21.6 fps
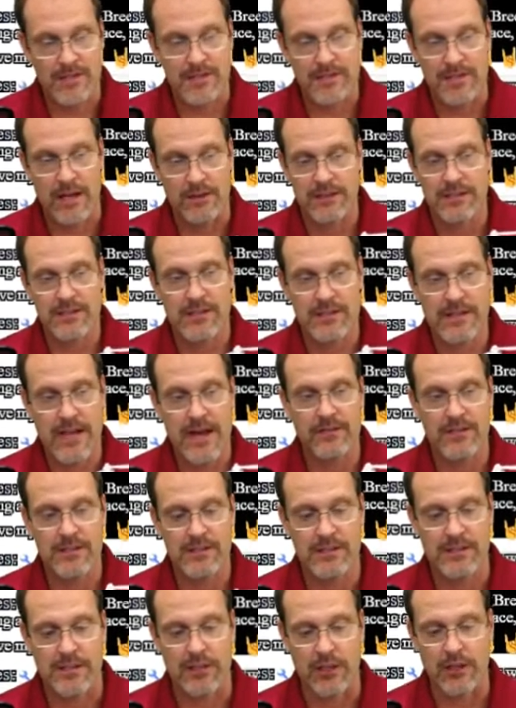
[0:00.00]
now this is
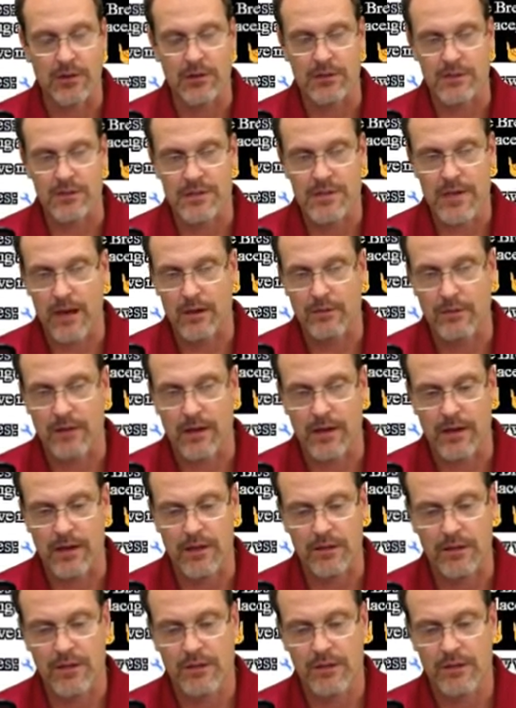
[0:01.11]
obviously used. I,
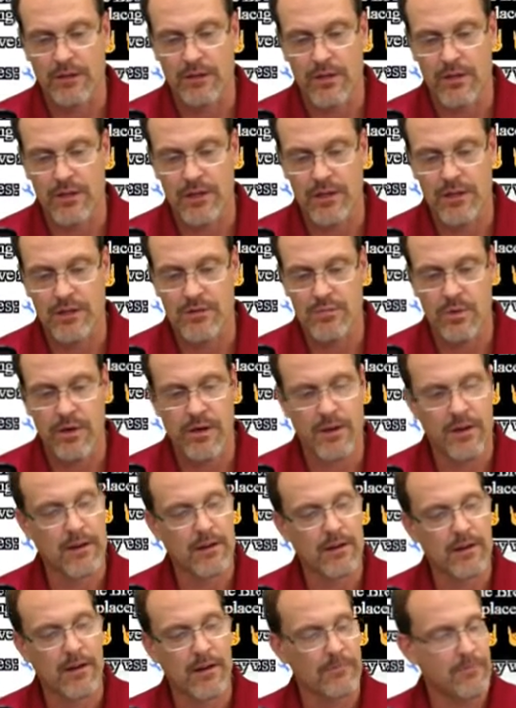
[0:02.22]
uh, this
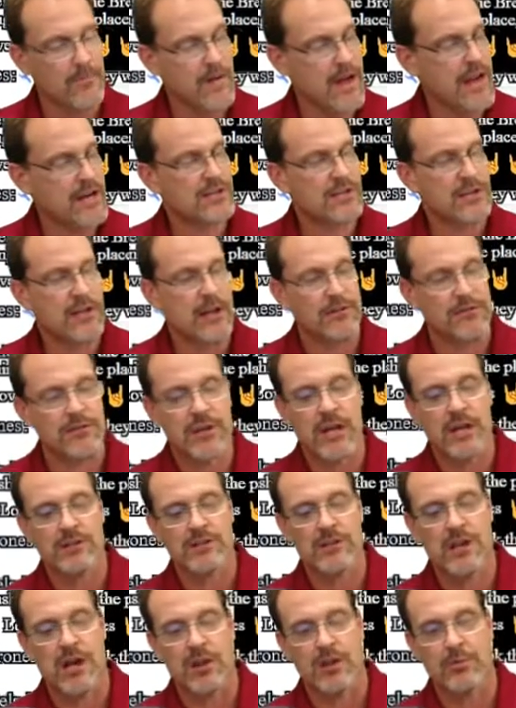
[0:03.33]
one um, actually I've
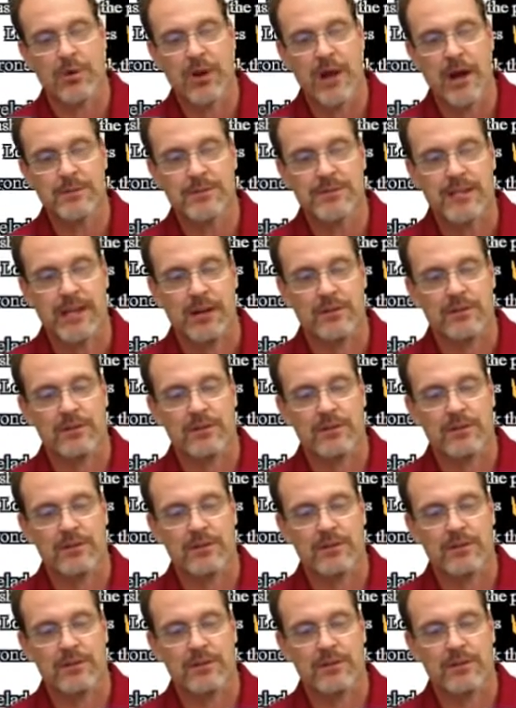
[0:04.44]
changed all the props out